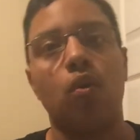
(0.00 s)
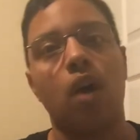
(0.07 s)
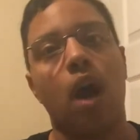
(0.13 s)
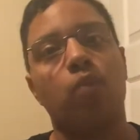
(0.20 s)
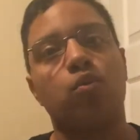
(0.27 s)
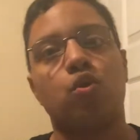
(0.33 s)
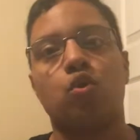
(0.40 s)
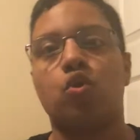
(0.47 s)
I
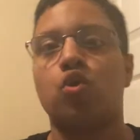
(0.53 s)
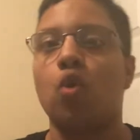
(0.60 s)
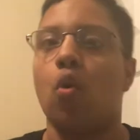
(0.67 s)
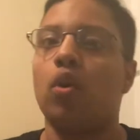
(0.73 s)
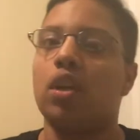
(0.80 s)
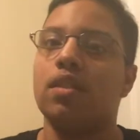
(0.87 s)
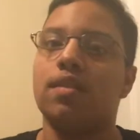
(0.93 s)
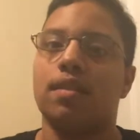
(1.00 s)
was so
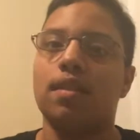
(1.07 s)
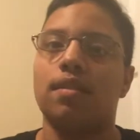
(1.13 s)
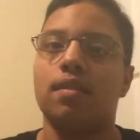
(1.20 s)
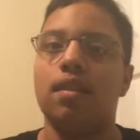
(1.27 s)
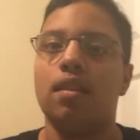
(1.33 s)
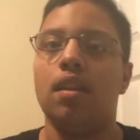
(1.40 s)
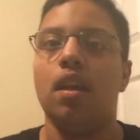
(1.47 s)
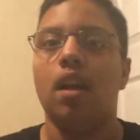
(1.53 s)

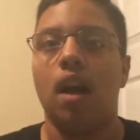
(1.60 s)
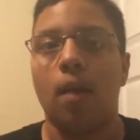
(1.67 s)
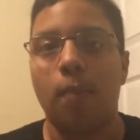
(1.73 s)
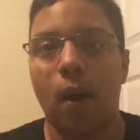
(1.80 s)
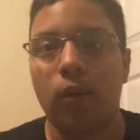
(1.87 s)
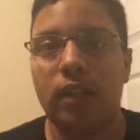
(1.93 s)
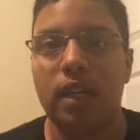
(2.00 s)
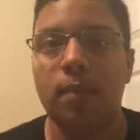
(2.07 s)
consistent
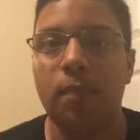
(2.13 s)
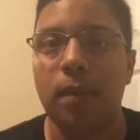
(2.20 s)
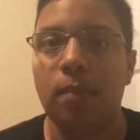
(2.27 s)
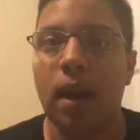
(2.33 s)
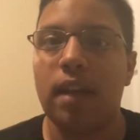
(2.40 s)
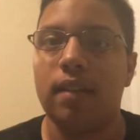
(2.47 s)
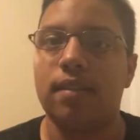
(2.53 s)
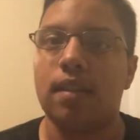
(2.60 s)
about keeping
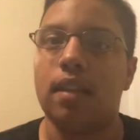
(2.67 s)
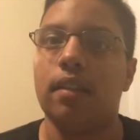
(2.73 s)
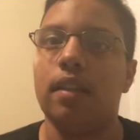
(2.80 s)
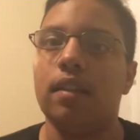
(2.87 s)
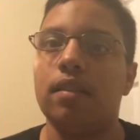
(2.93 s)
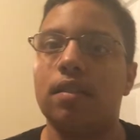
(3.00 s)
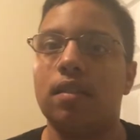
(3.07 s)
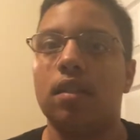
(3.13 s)
my
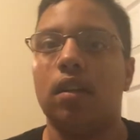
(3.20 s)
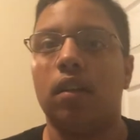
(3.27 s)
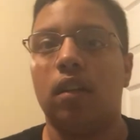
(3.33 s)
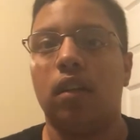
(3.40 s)
attendance